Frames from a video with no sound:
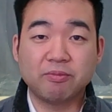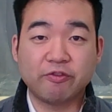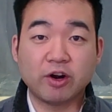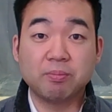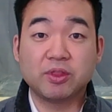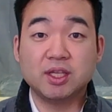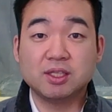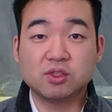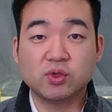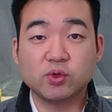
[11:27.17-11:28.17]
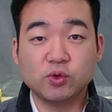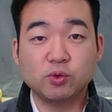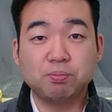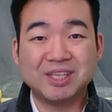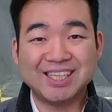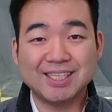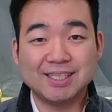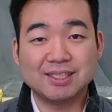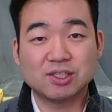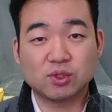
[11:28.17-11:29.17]
from the 2P
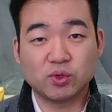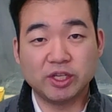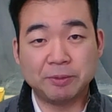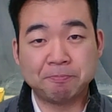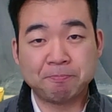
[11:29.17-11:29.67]
stream.